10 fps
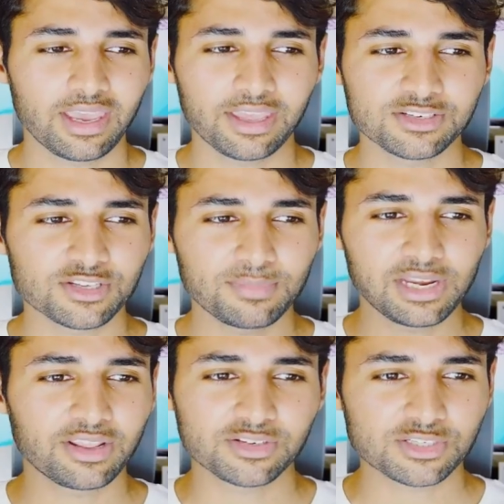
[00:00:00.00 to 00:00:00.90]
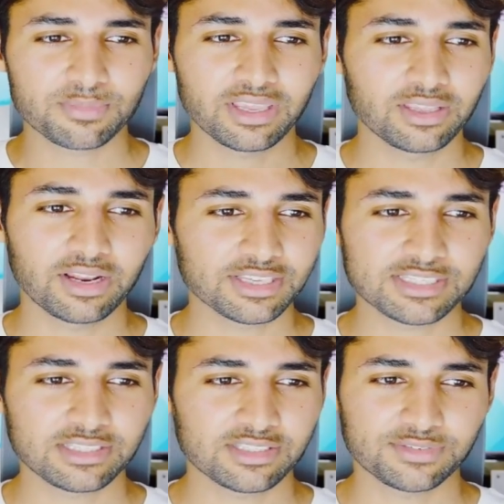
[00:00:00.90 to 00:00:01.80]
And 1 million to me, like
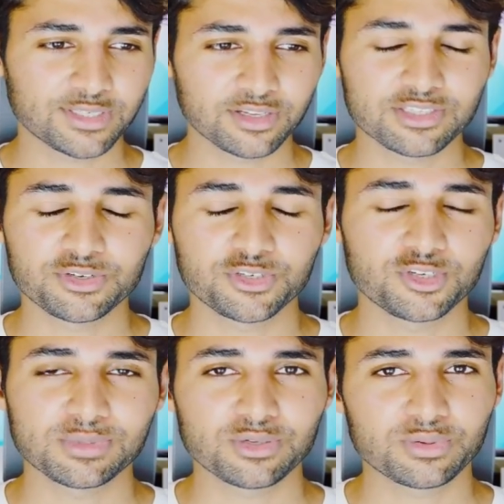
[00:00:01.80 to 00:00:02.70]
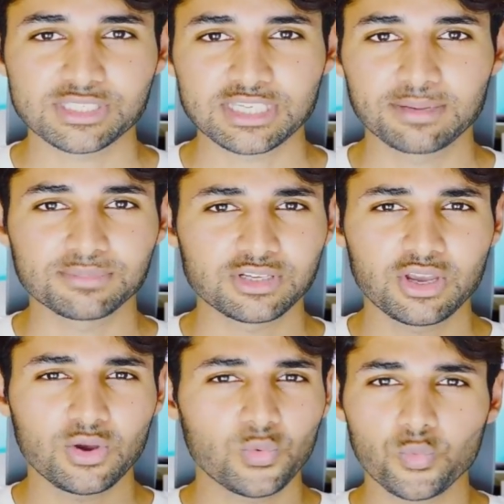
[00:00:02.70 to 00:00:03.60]
since I've started YouTube, has always seemed
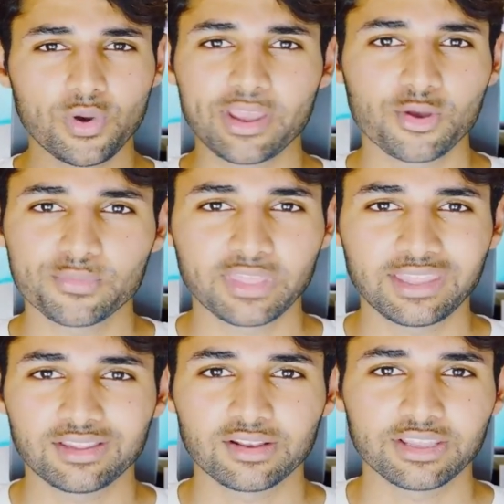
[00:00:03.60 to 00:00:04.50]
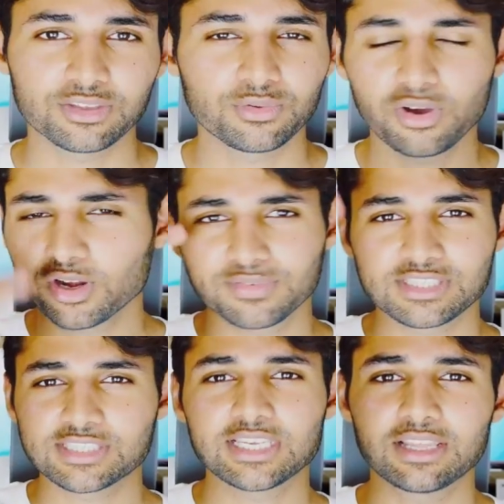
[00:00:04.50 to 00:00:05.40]
way over the hill, like you can't even
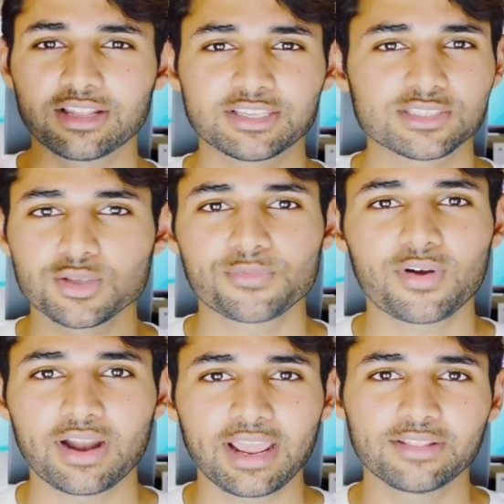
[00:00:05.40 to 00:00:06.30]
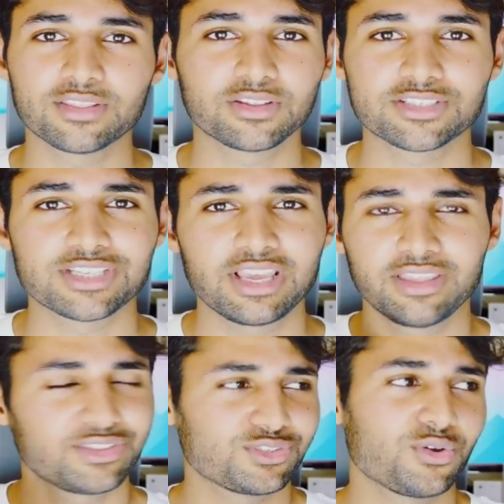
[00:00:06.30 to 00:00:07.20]
see it, like so far ahead that
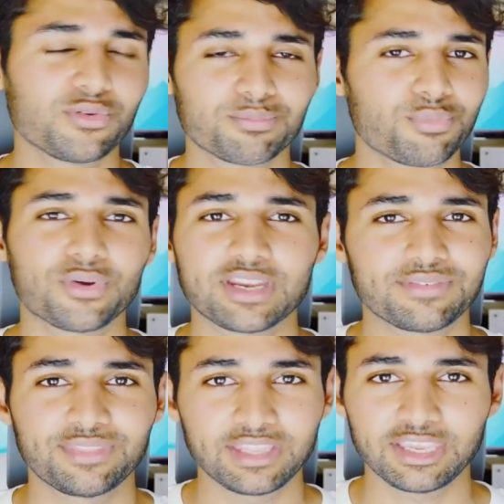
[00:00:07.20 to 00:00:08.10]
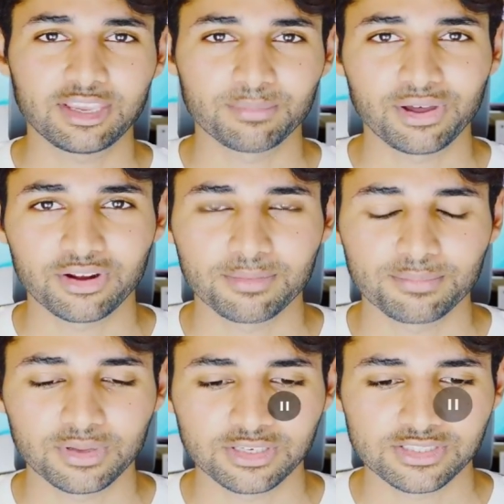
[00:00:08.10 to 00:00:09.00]
there's no point even thinking about it.
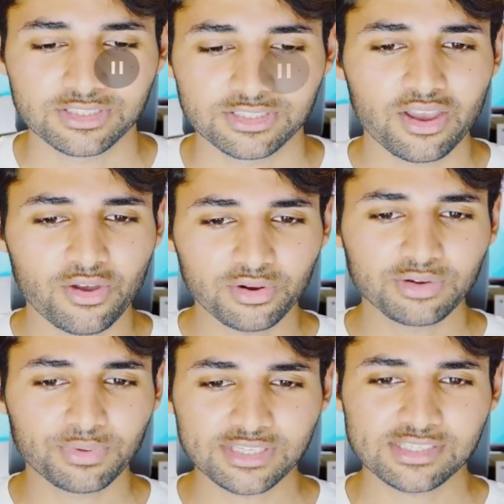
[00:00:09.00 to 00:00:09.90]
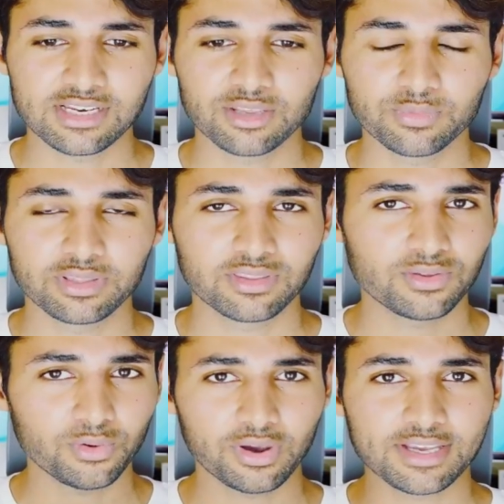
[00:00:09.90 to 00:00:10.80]
But only recently, with
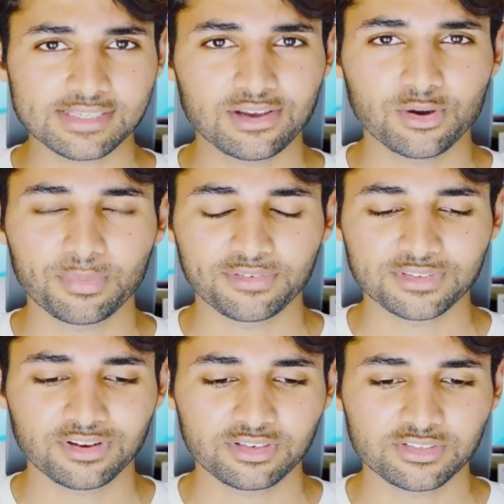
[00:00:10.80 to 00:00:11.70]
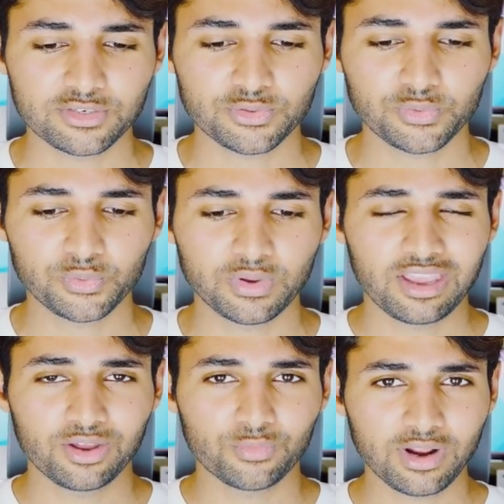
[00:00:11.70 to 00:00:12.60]
your guys' help, I've started to
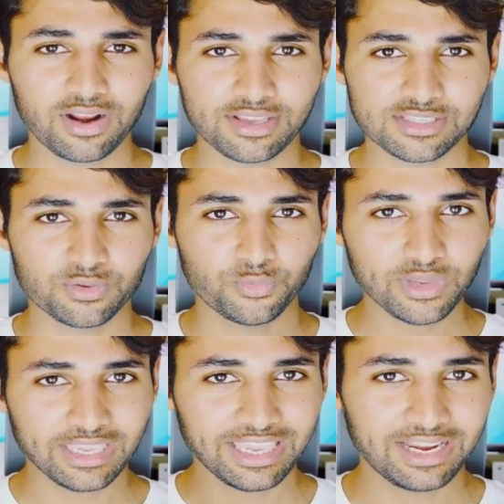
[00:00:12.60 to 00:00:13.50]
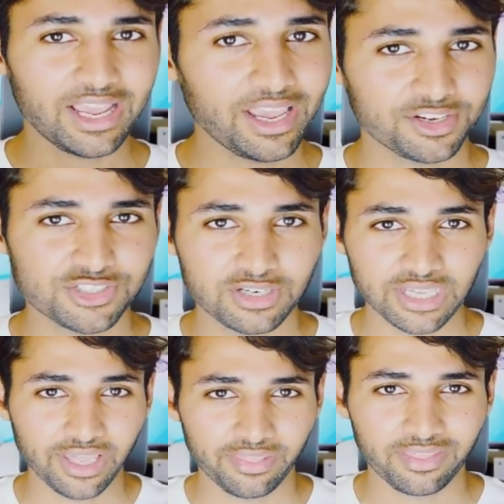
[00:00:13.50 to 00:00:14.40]
realize that we can actually
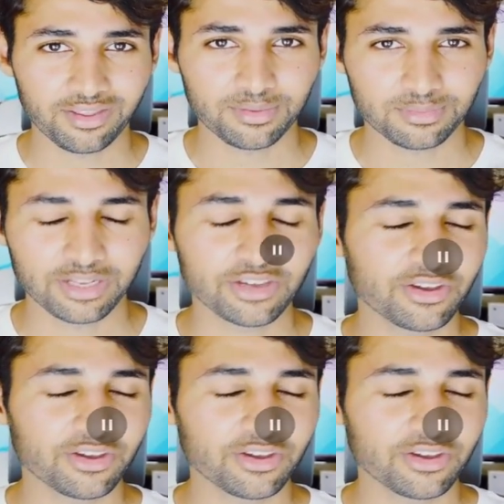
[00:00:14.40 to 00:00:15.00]
get there. Like,